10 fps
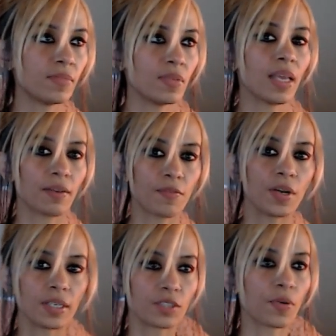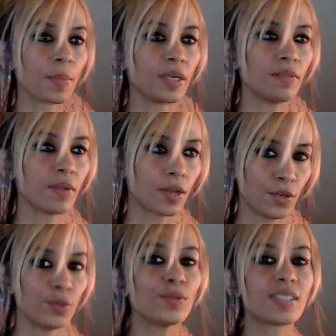like footage from a, a
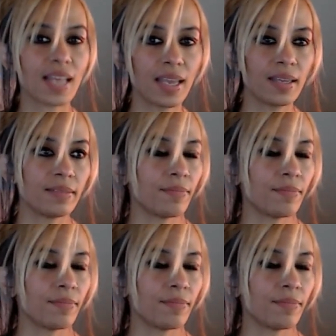news site